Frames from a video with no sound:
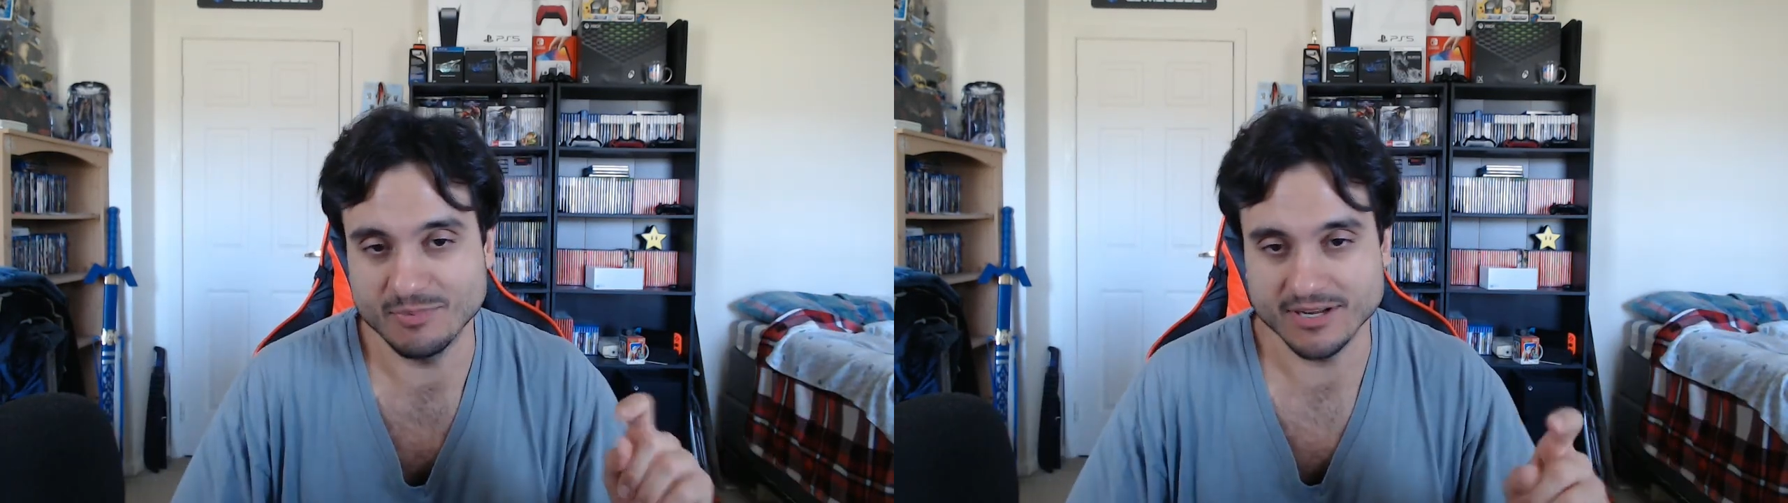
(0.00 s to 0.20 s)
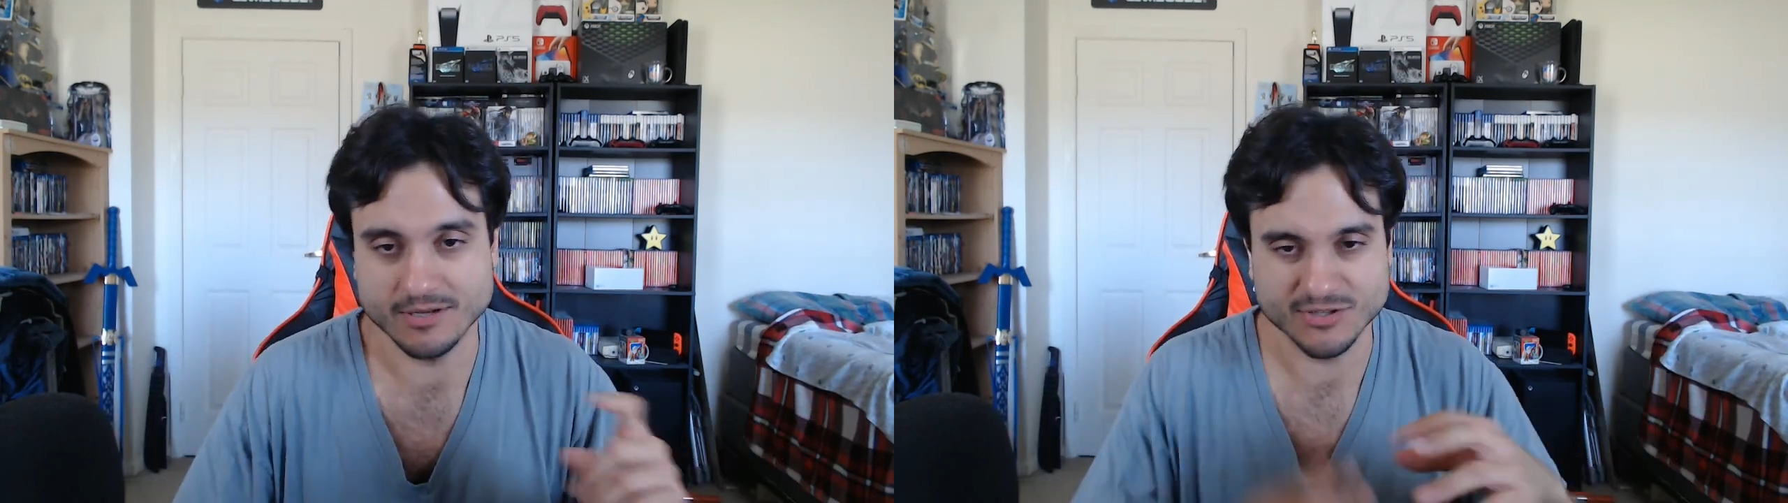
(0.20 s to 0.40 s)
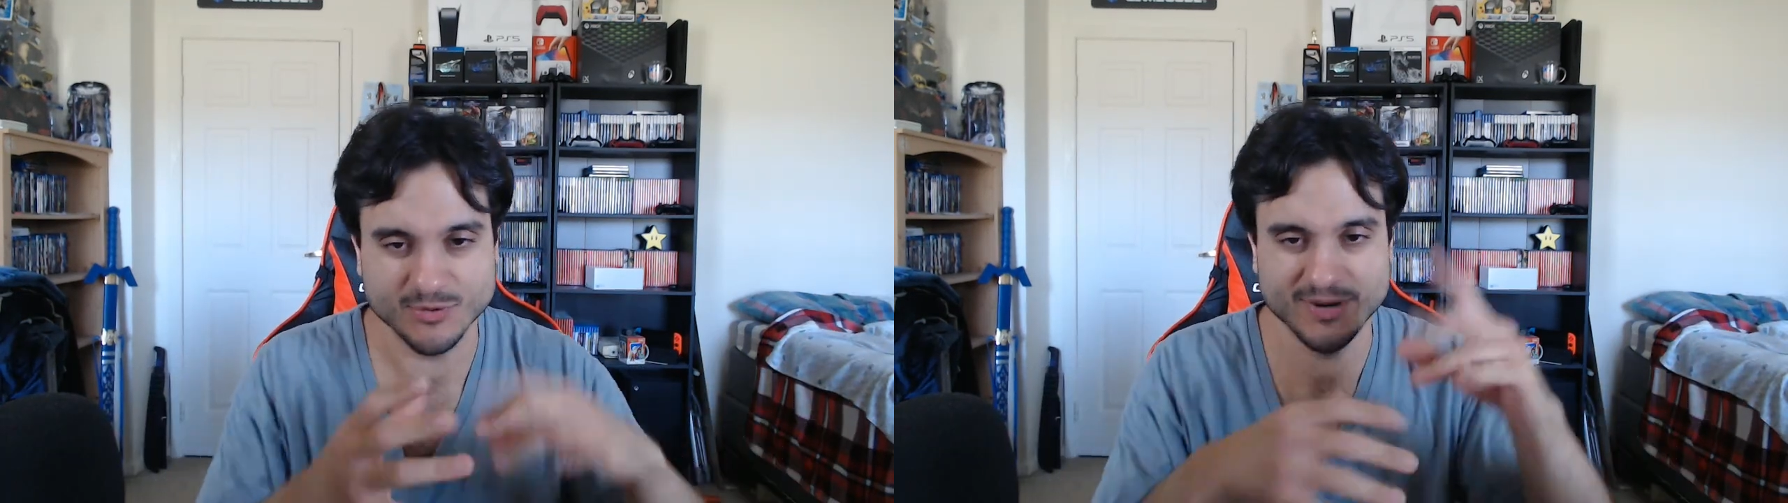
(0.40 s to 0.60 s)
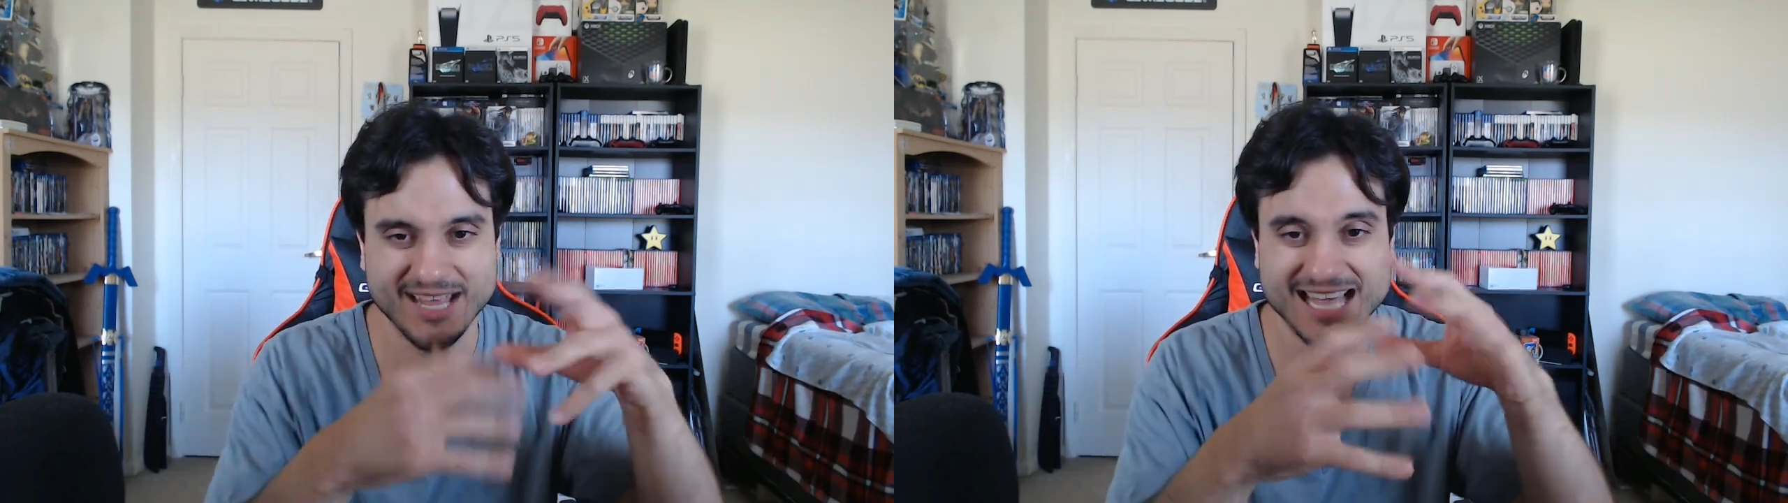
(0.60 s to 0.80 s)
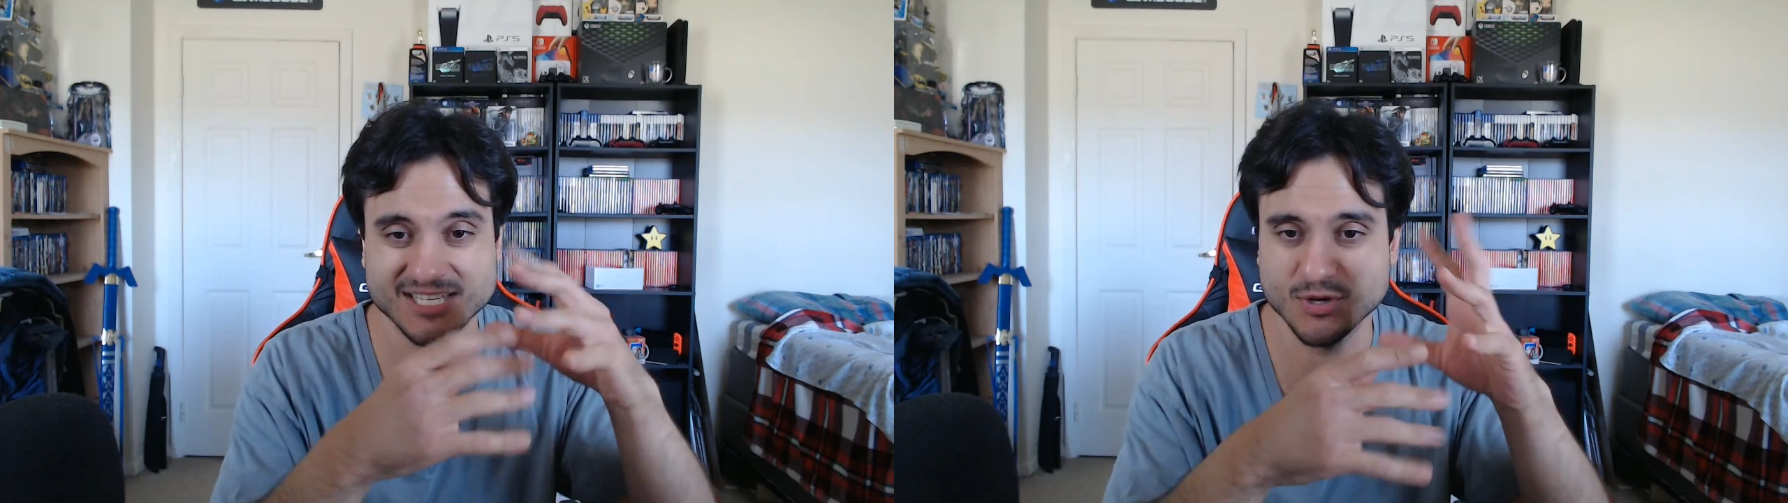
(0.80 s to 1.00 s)
but it's also when it
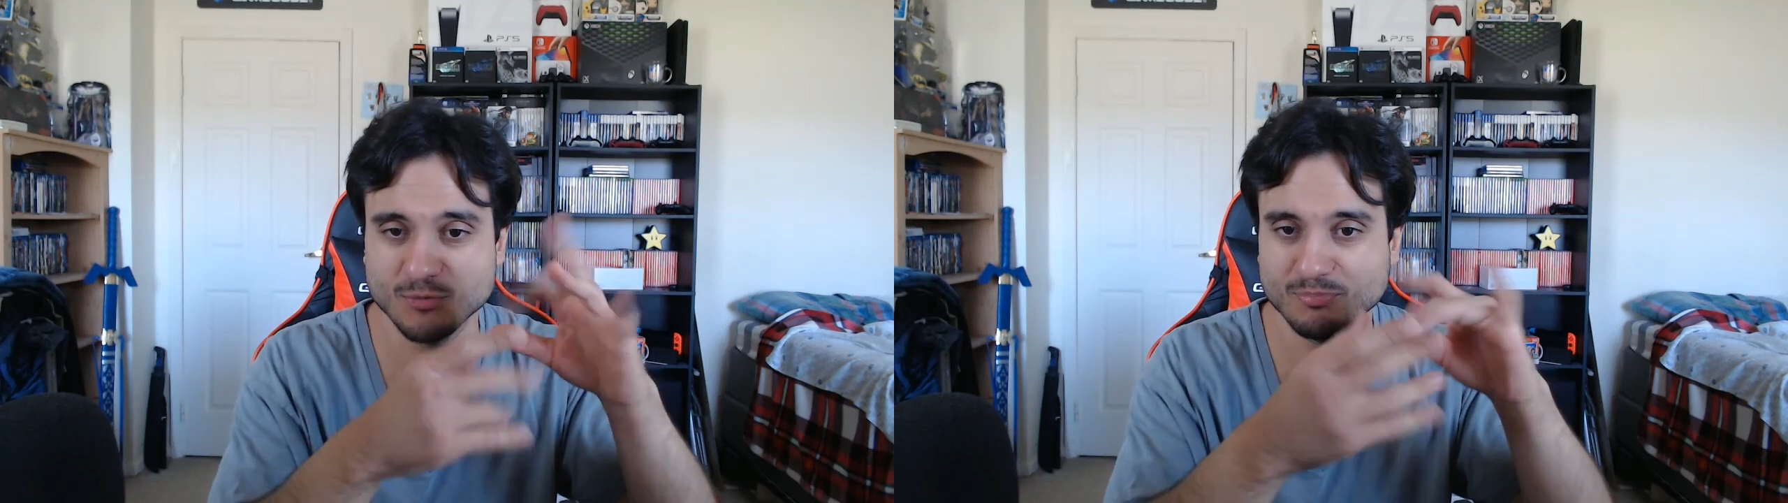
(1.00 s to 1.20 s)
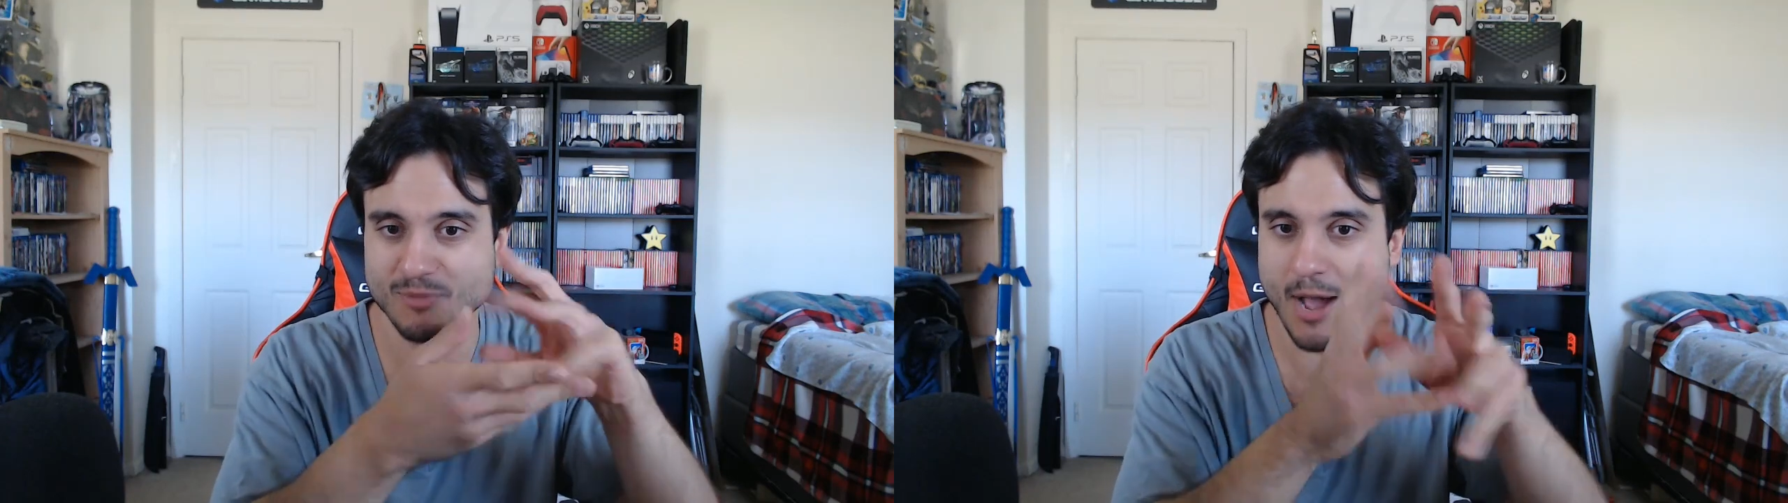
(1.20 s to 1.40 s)
has its own